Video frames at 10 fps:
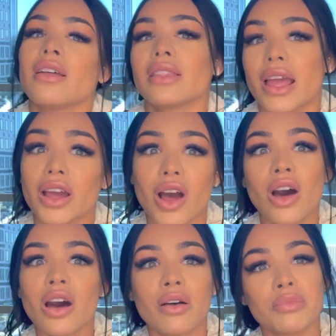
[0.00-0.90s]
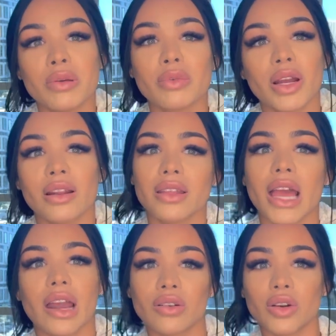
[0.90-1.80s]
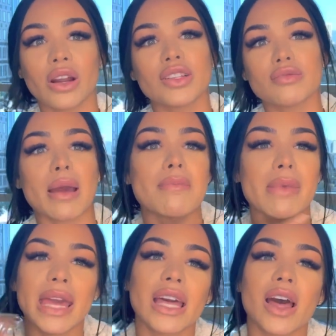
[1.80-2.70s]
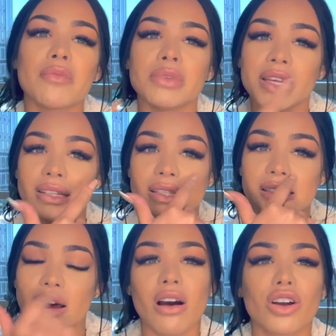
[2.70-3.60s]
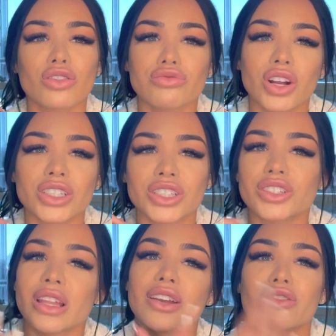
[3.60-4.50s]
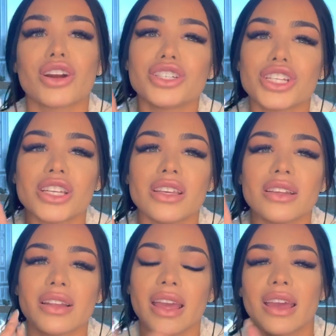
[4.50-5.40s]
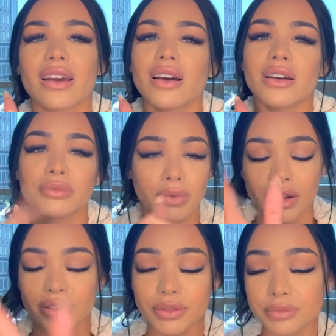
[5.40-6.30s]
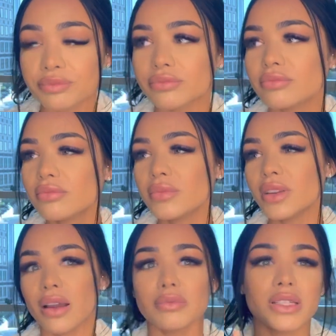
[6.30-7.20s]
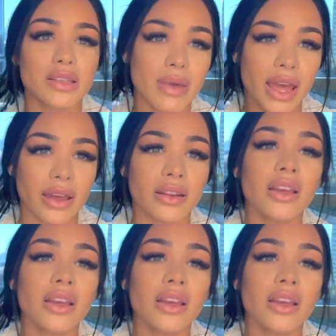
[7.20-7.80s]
Like, uh, people are gonna think I don't know how to do my makeup because it's all crushed, like crunchy, like uh, whatever. I'm just in my head.